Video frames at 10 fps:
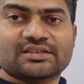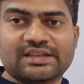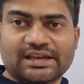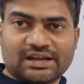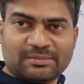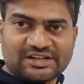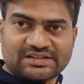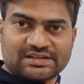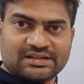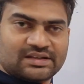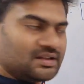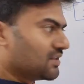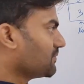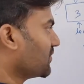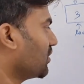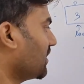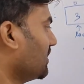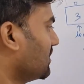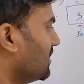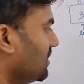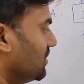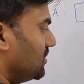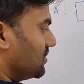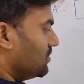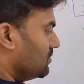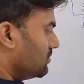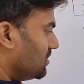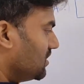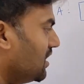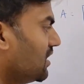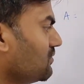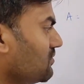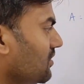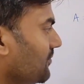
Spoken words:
the elements. Okay, so now